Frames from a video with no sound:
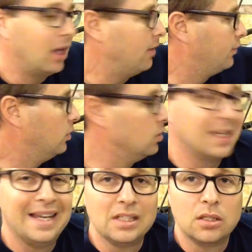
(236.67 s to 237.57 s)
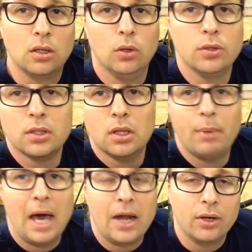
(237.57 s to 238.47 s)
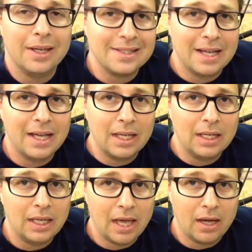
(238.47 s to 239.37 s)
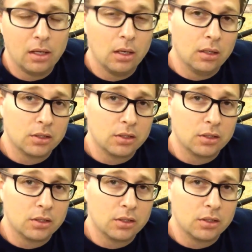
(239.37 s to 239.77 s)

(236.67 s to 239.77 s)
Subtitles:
that fuse as close to the battery as I can get it, and I'll